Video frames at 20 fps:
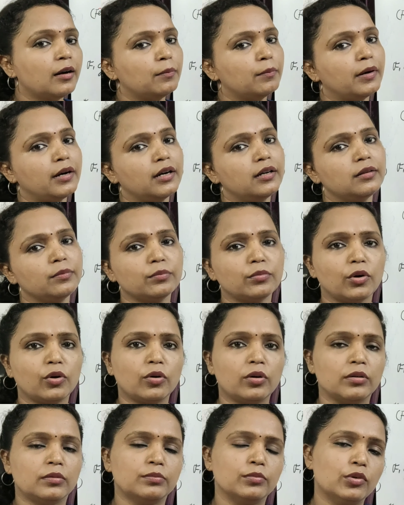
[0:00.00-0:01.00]
but
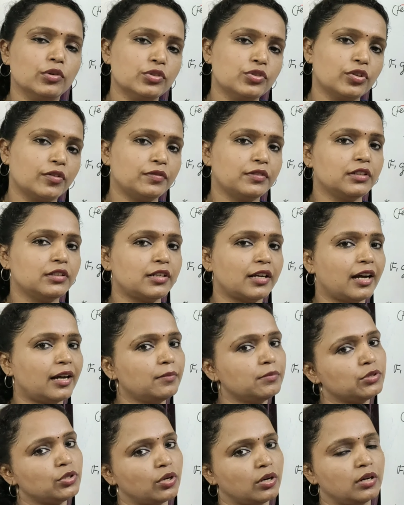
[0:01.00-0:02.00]
most of the time